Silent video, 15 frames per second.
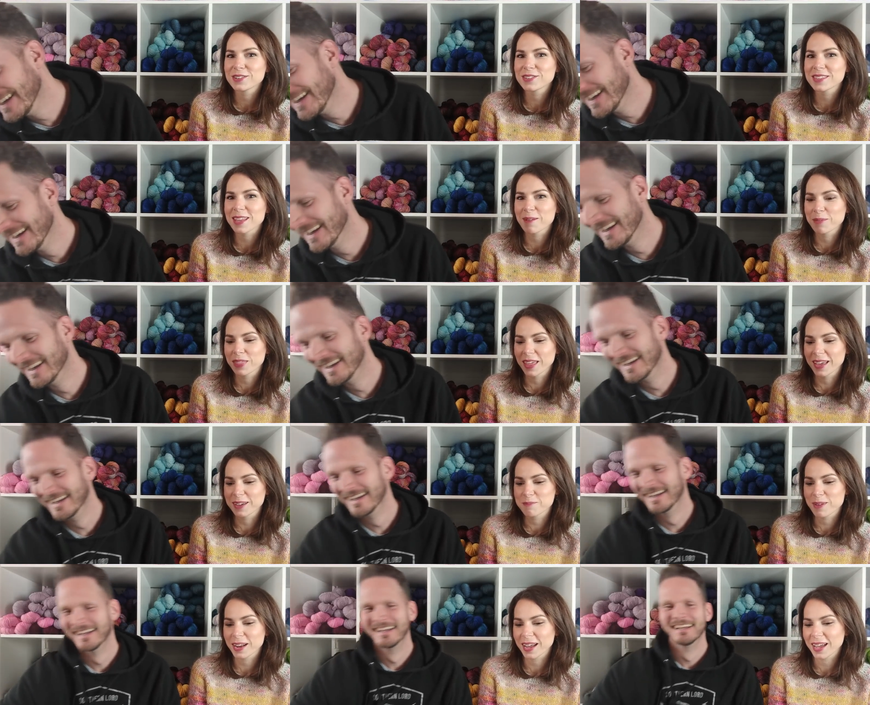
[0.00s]
Speaker 1: do something,
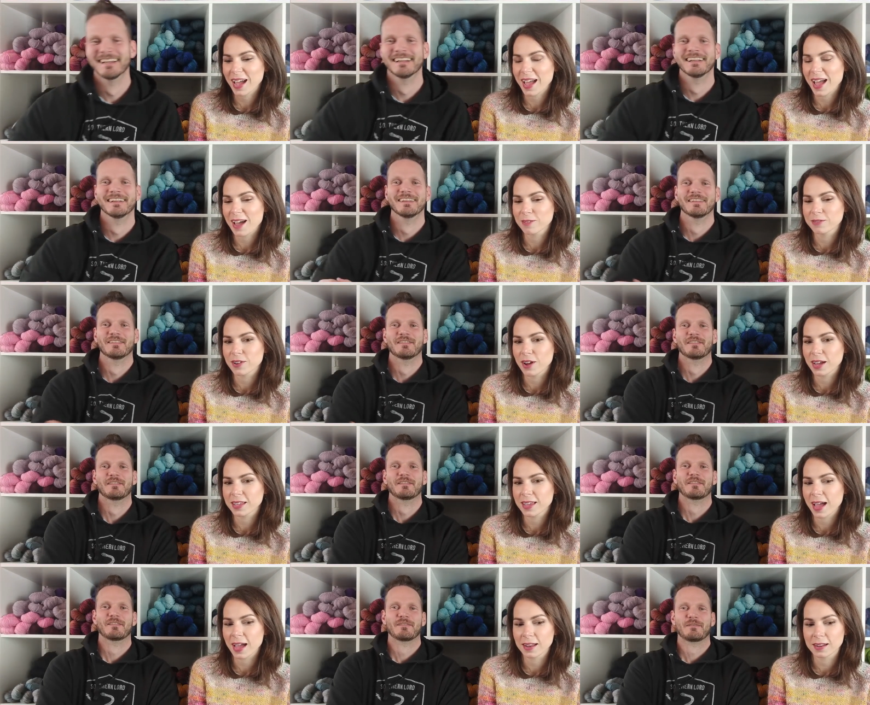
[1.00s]
but I, I have not
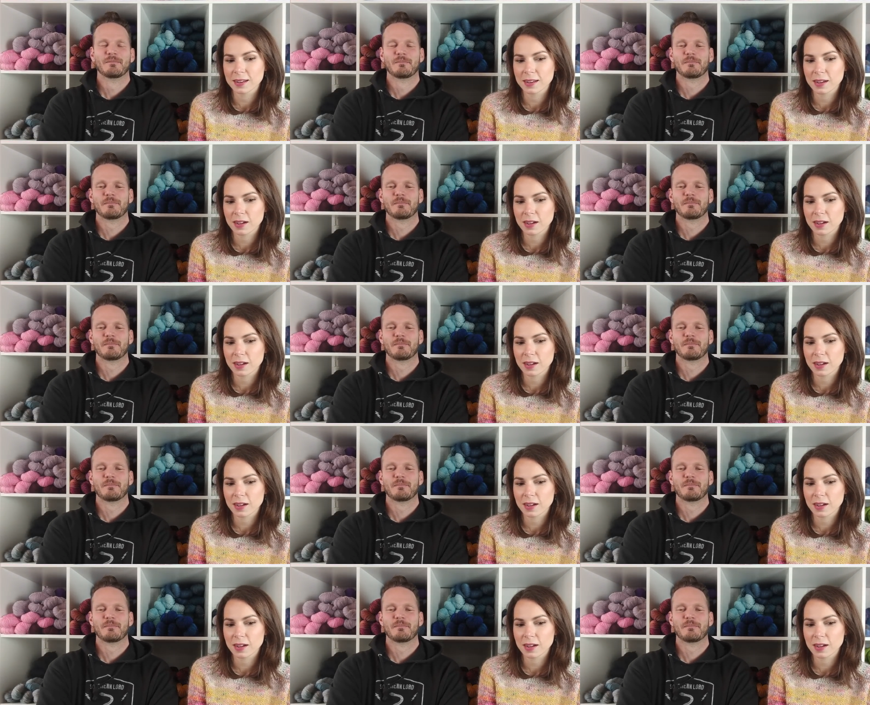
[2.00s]
yet